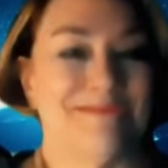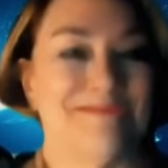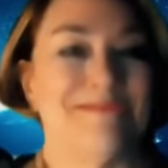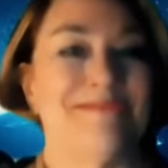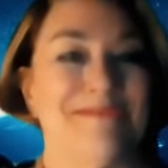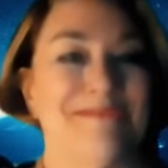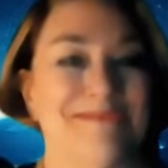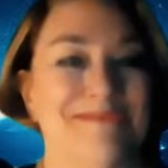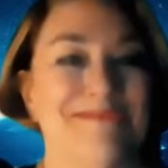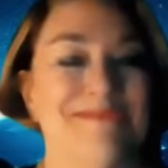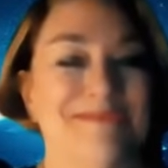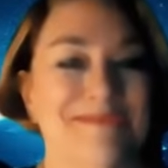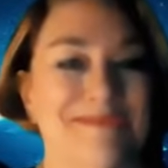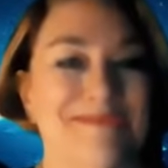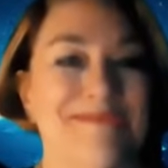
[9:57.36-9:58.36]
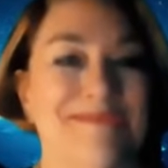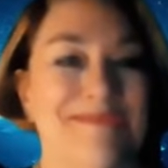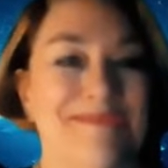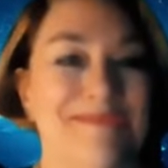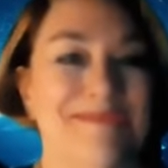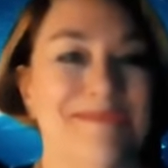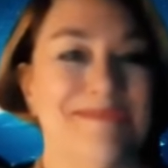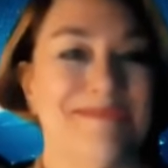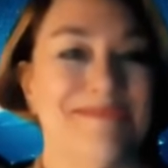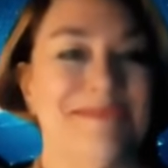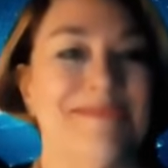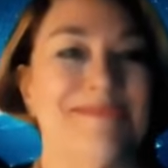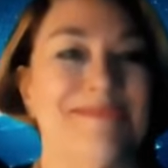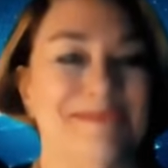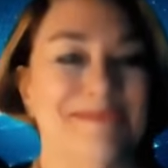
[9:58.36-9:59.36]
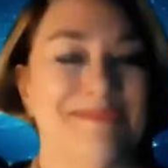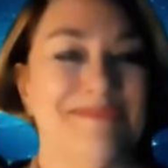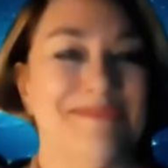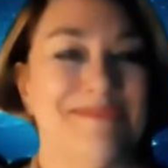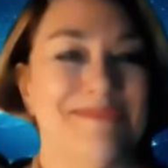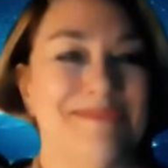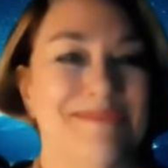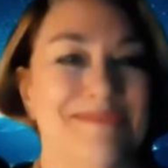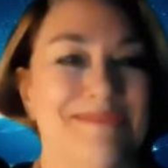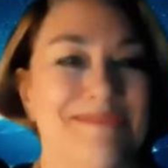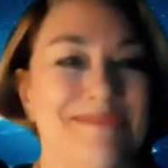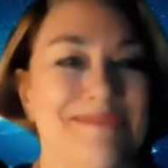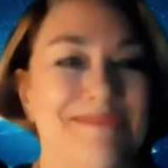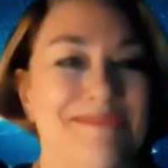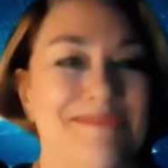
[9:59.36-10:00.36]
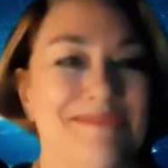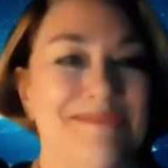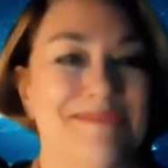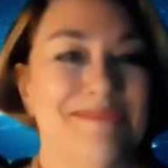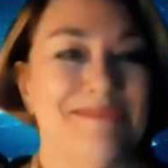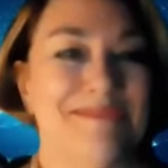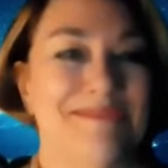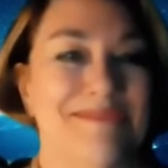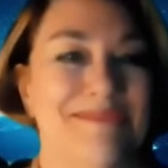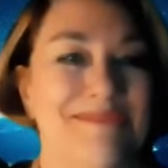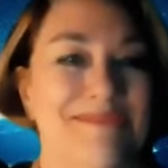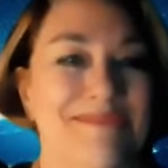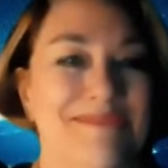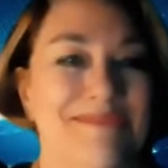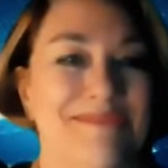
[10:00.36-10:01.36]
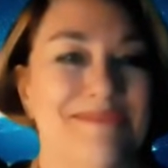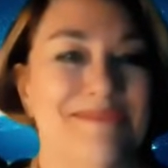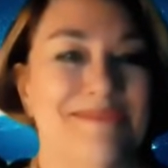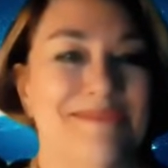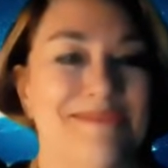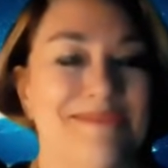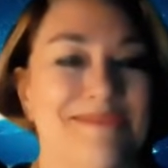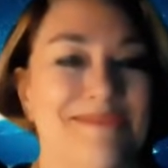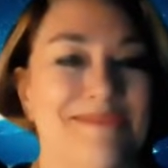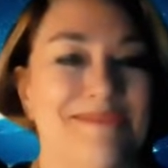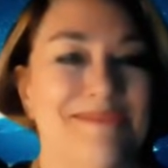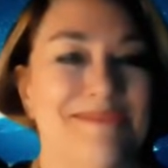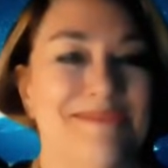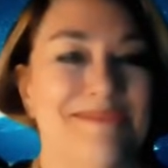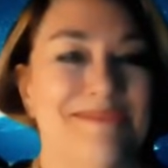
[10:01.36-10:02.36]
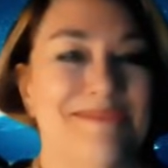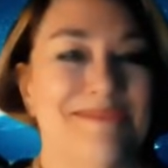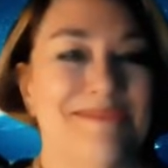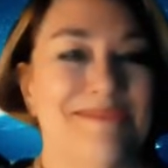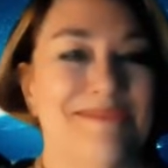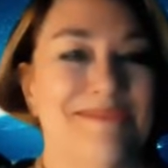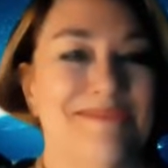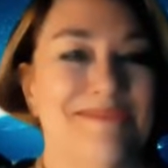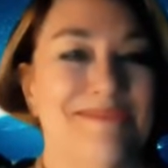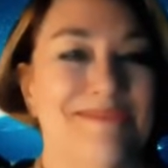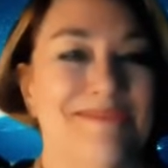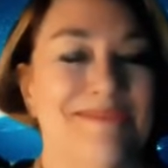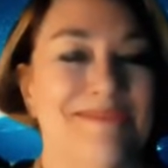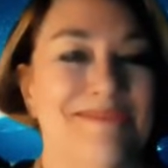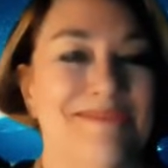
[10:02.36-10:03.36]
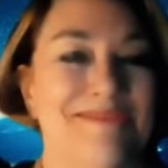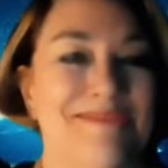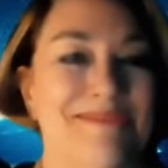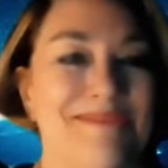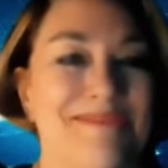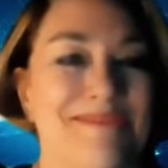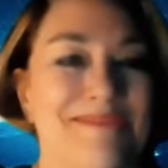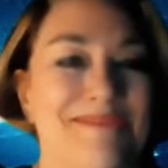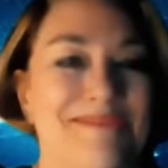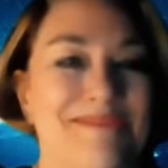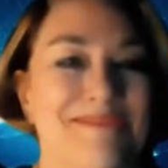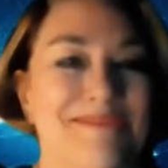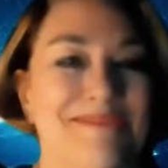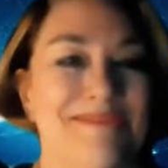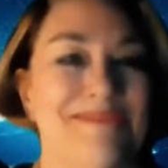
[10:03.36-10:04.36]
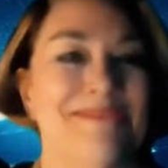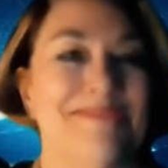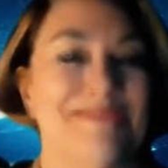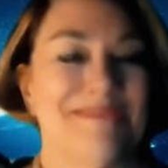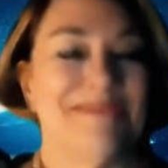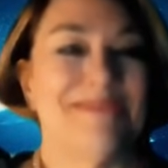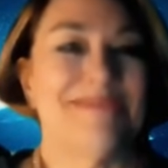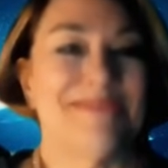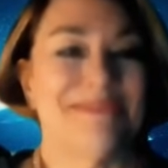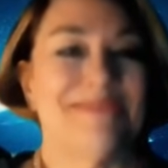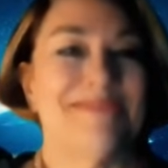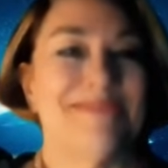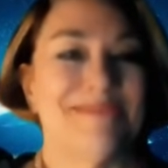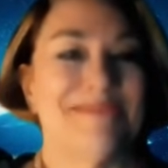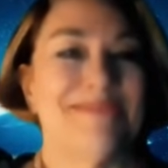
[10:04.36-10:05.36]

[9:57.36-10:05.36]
The person shown says nothing.